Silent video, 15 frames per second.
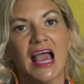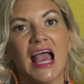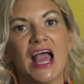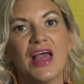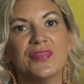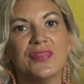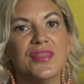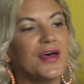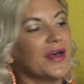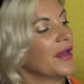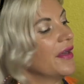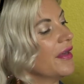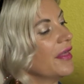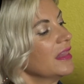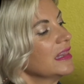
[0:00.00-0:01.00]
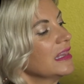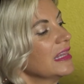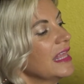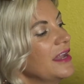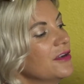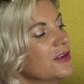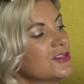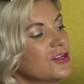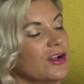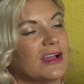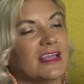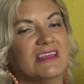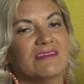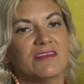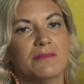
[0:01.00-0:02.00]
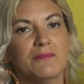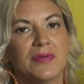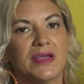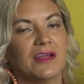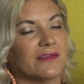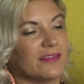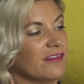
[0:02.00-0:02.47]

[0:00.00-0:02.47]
and the letters are even bigger.